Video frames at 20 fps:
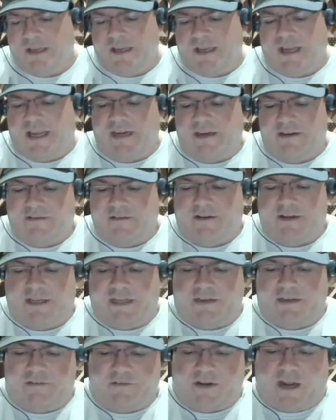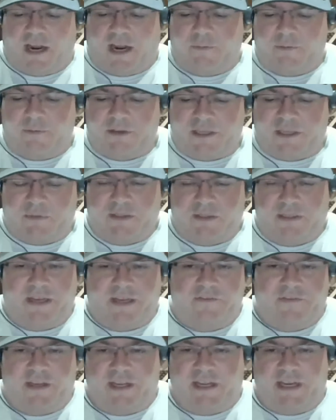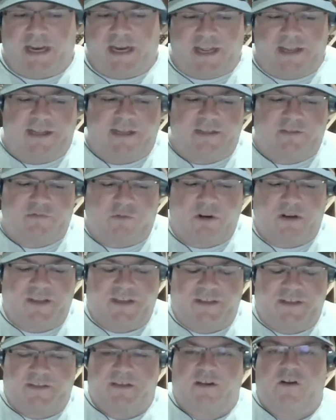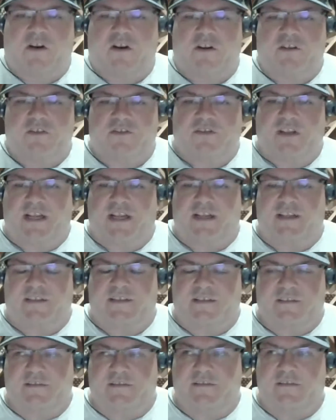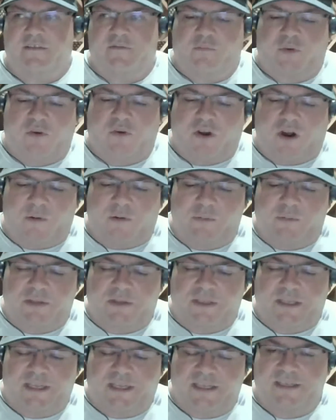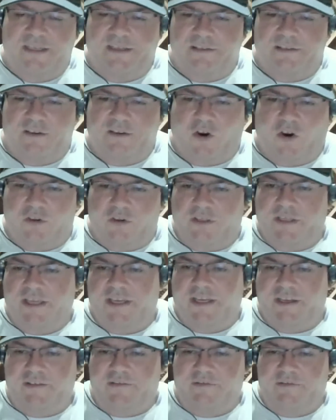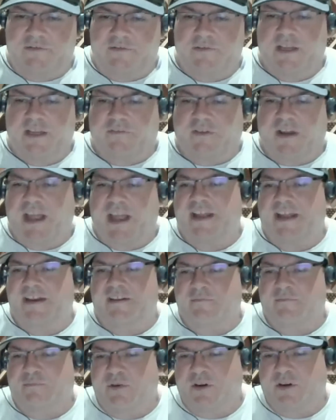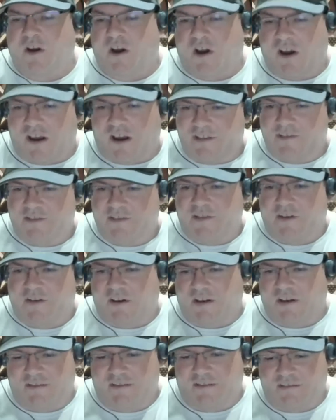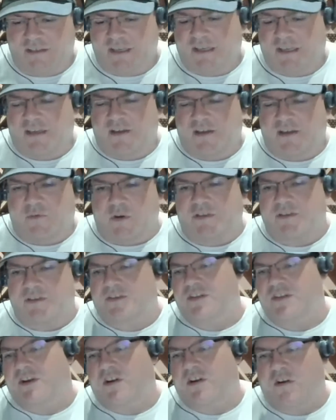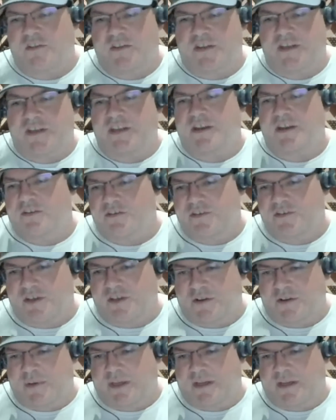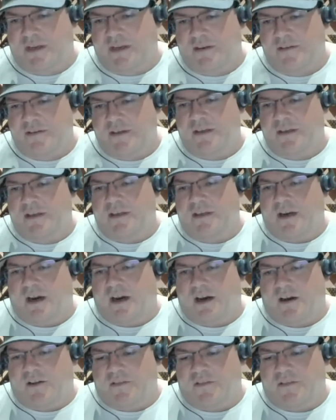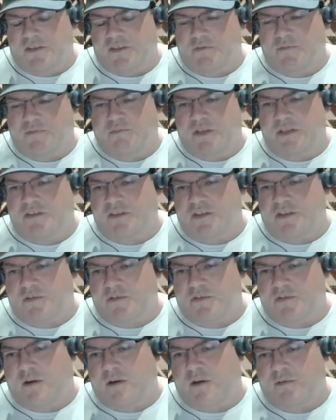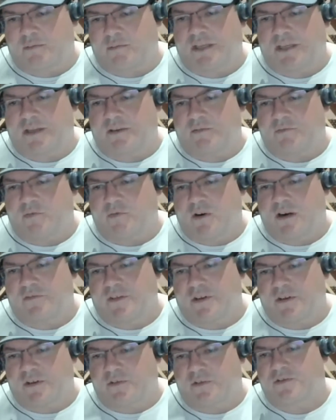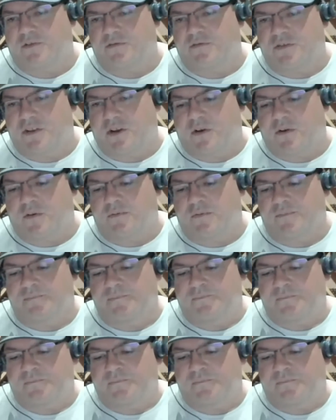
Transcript: And, and I really believe it, it ha- it's one of these cigars that probably early, if I had to put odds on what the cigar of the year is going to be, uh, mm. this is this is probably one of those. So, wow.